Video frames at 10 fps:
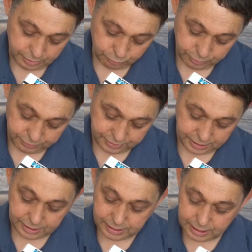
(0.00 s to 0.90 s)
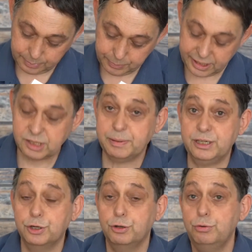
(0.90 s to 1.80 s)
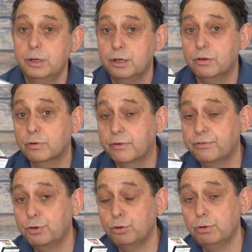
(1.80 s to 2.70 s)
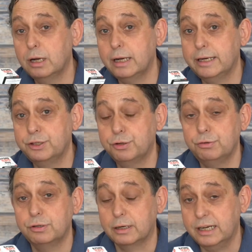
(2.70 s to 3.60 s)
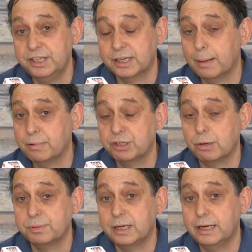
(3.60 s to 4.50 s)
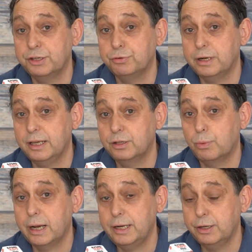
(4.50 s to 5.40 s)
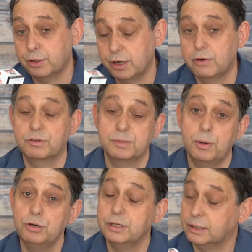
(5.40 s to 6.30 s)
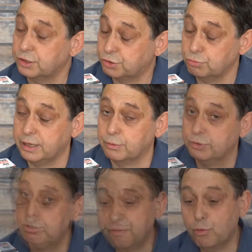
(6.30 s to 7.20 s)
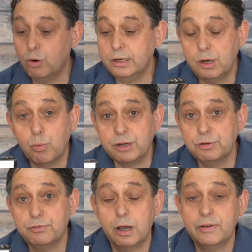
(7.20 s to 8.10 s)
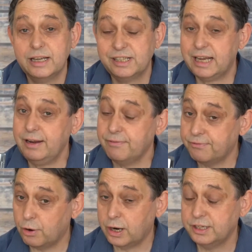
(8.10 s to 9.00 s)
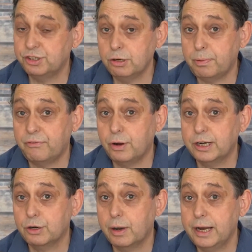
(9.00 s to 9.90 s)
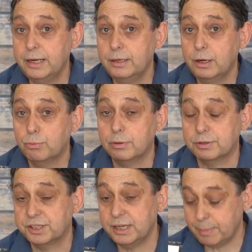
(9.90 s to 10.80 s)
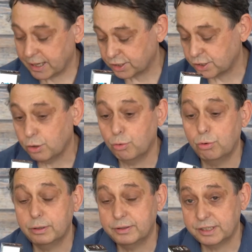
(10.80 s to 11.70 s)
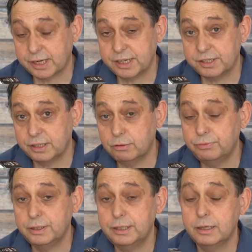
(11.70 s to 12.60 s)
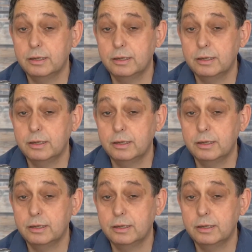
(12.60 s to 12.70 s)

With the XP2, you've got a few latitudes, or at least a couple of stops latitude either way. You can overexpose it and you still get results. 125 ASA, fine, super fine grain, whether it's T-Max or in this case the Ilford.